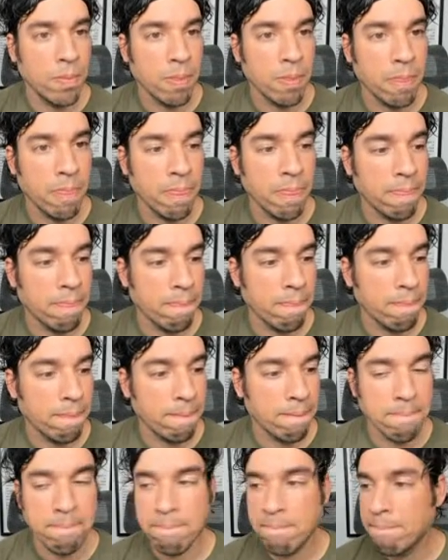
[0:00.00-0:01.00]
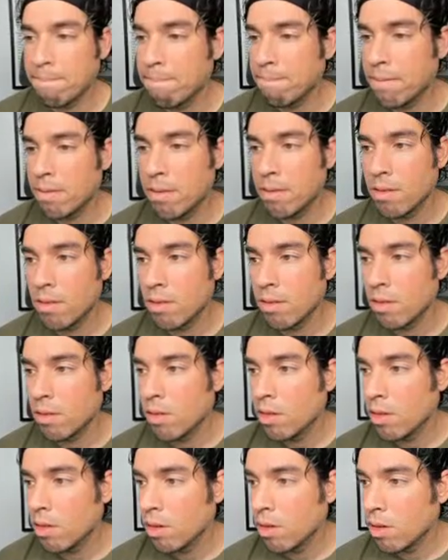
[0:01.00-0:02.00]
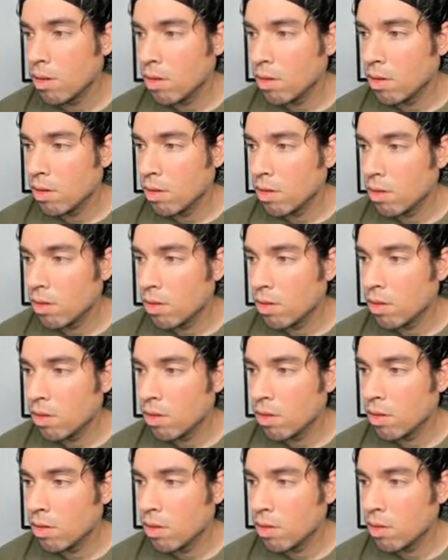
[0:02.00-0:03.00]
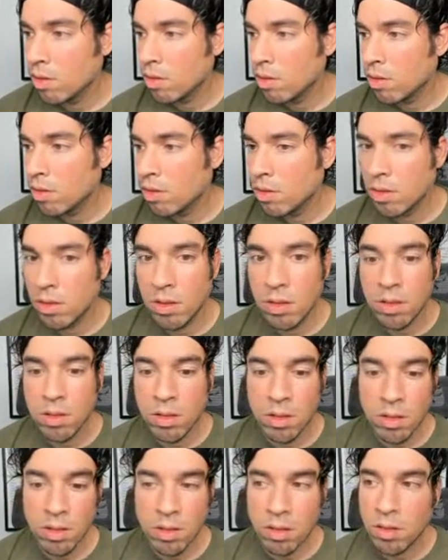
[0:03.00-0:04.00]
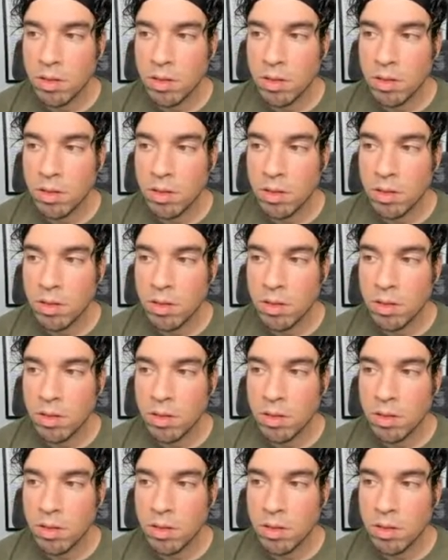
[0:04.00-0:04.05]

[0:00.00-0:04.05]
Nothing is said.